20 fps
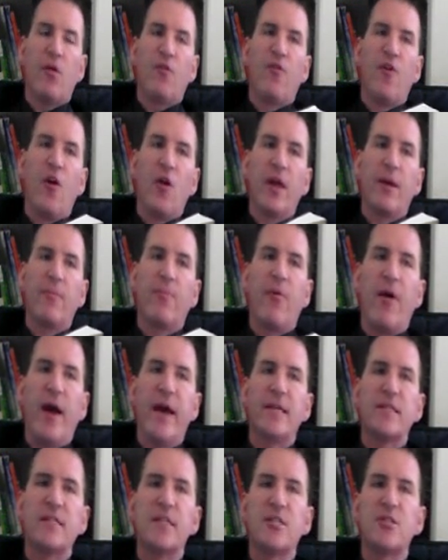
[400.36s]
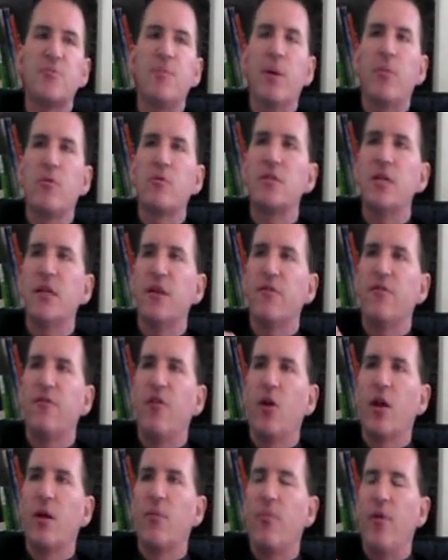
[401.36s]
Falling prices, people say that
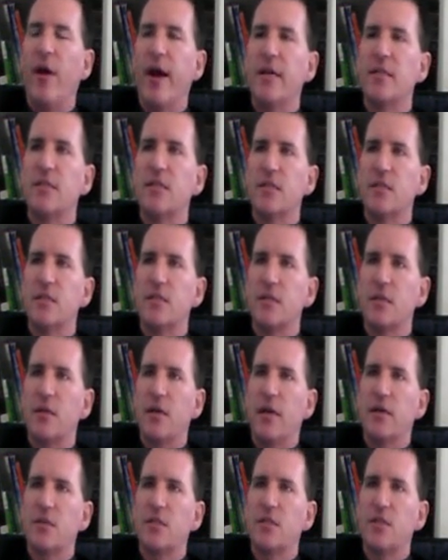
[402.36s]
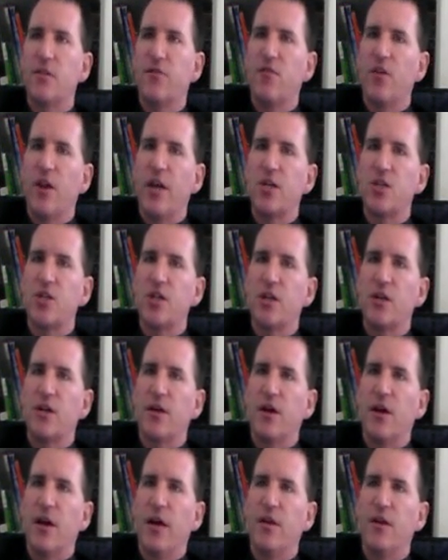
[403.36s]
falling prices is
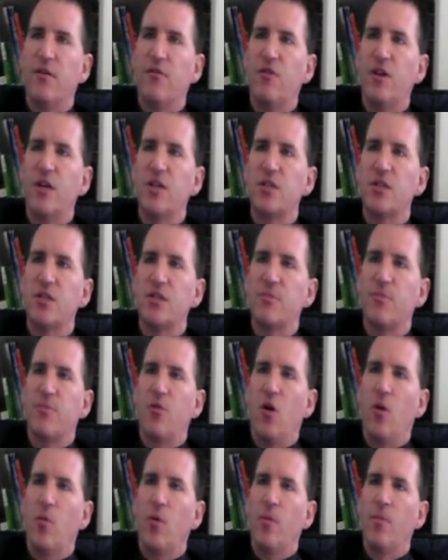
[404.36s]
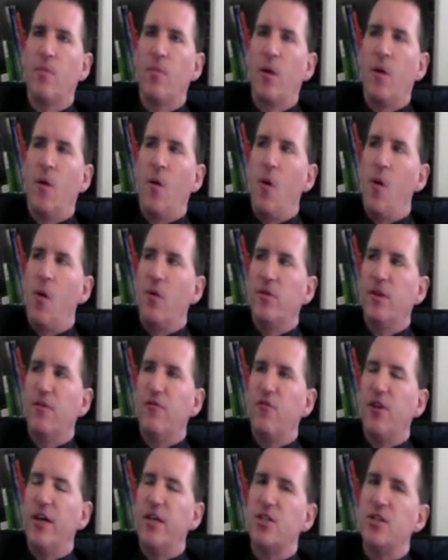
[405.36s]
deflation, and deflation is a problem.
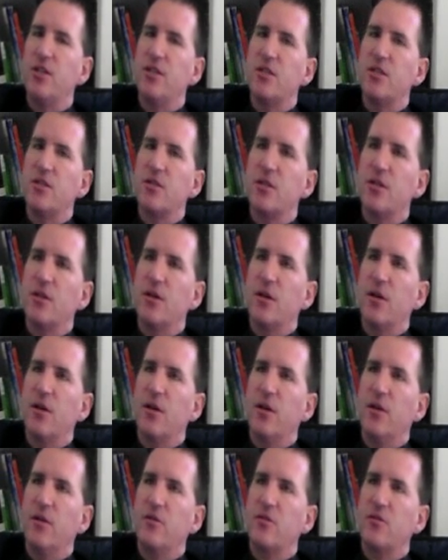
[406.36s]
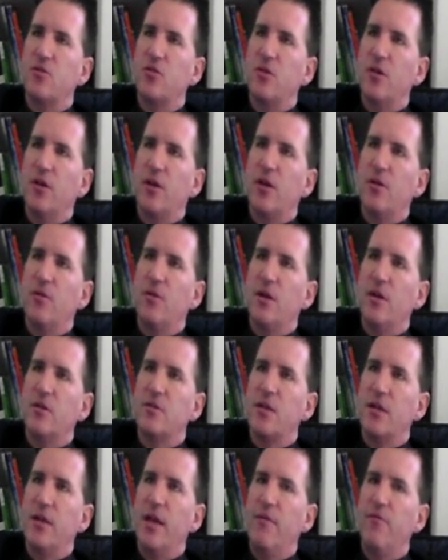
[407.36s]
Deflation is
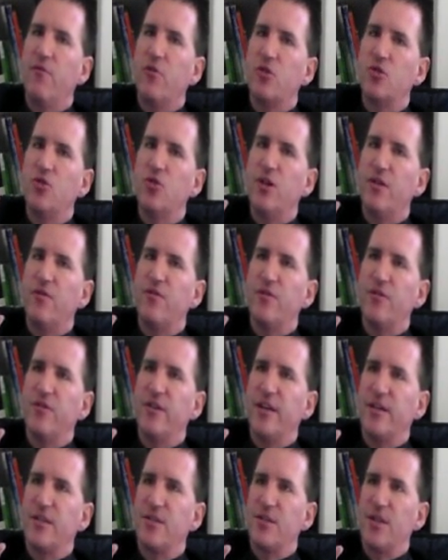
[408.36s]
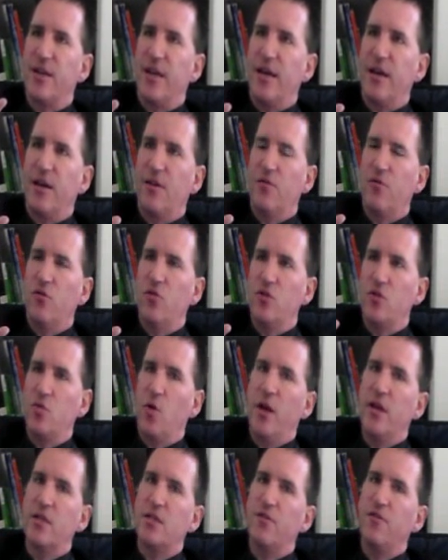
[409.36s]
a name for two different things that get confused.
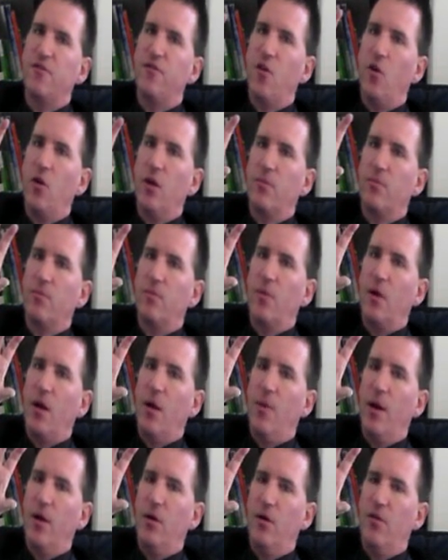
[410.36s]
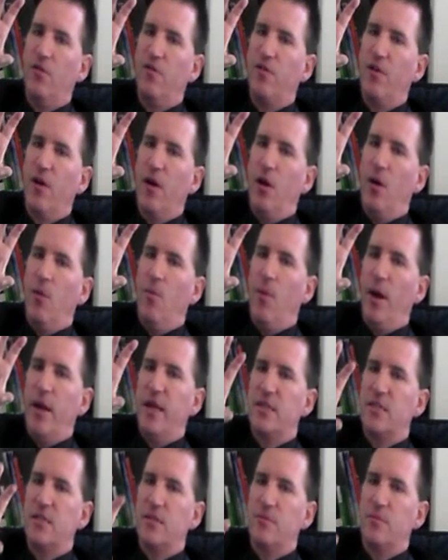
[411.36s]
One is the falling amount of
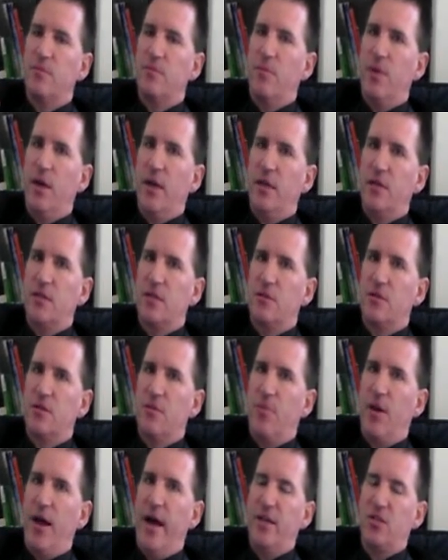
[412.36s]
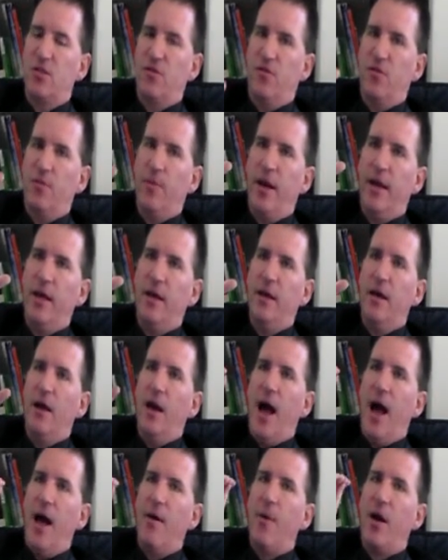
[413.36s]
money supply. So if the money,
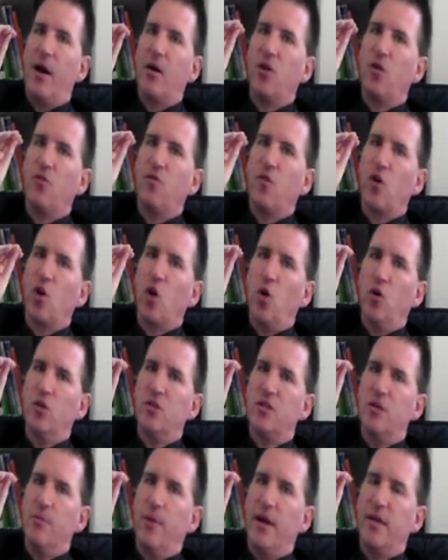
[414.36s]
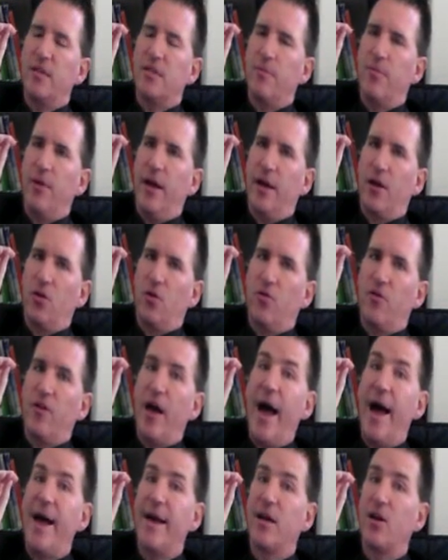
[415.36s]
I'm arguing for constant money supply growth.
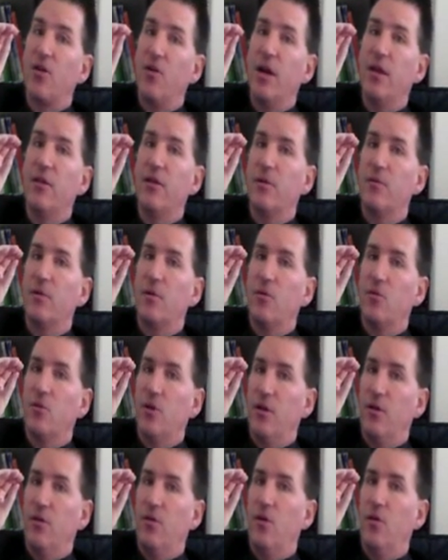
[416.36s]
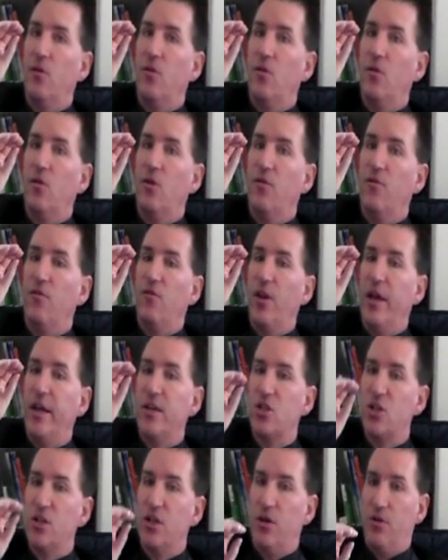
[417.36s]
I agree that
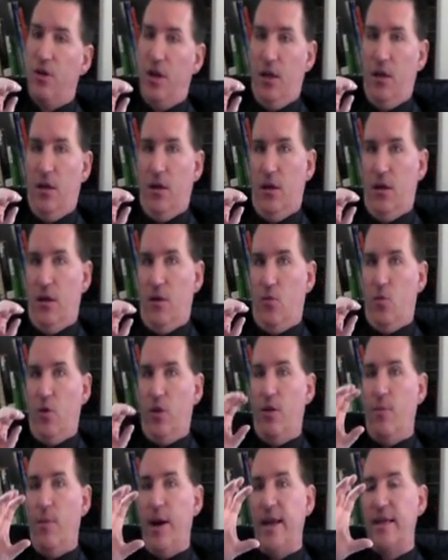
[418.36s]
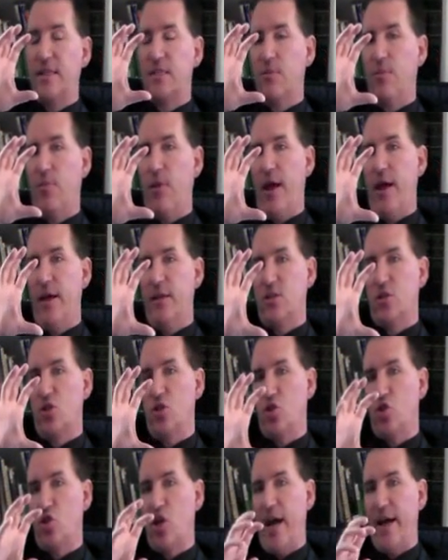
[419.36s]
deflationary, when the money supply is
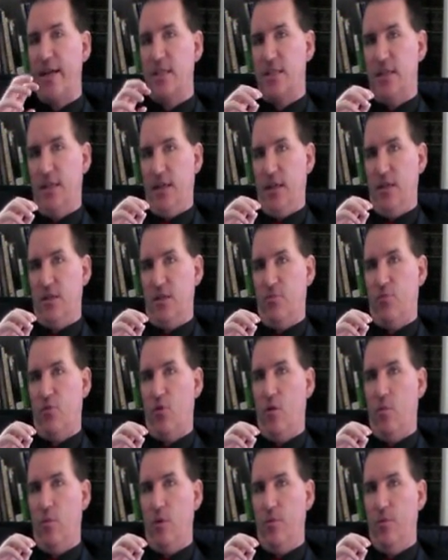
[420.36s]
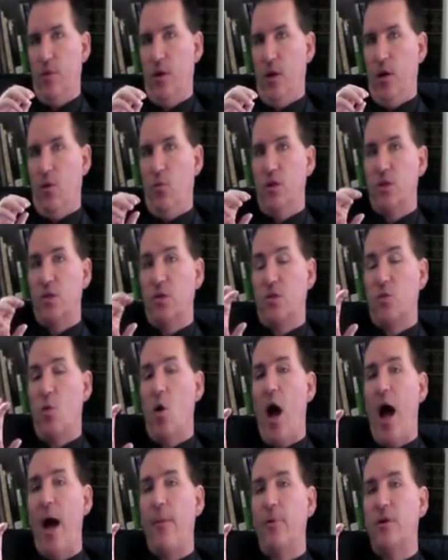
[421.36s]
contracting, is a problem, which is
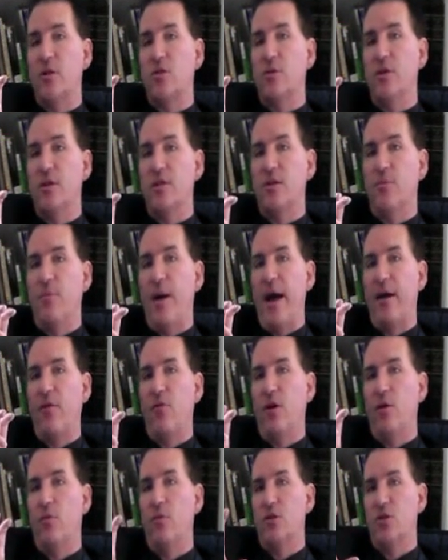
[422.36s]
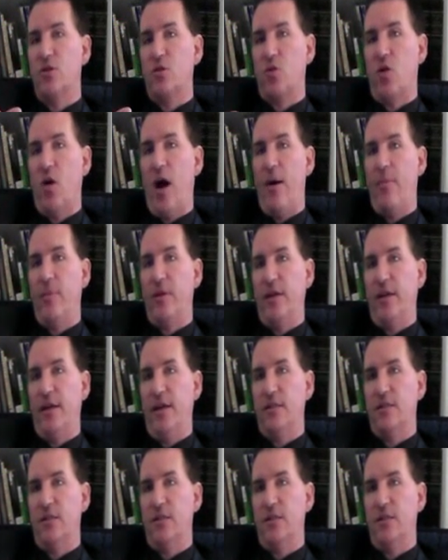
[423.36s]
what happens when there's a bank run, which is what happened in